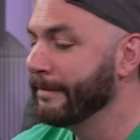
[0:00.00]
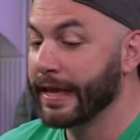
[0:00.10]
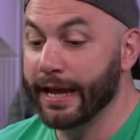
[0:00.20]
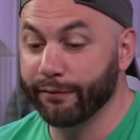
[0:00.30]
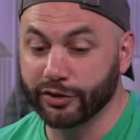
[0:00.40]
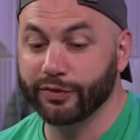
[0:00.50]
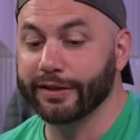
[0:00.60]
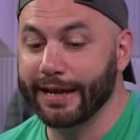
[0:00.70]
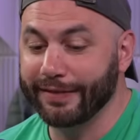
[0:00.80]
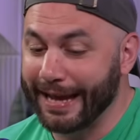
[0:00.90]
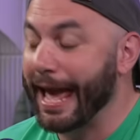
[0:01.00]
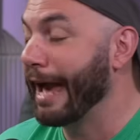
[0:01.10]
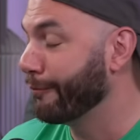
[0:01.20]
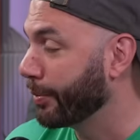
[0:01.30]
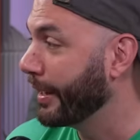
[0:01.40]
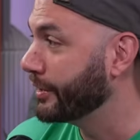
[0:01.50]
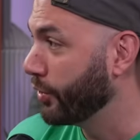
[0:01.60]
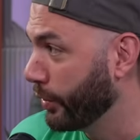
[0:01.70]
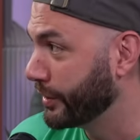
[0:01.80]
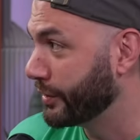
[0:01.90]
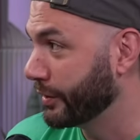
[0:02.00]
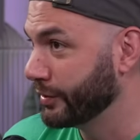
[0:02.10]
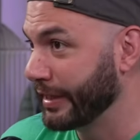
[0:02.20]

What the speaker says: and first of all, they have like half price oysters,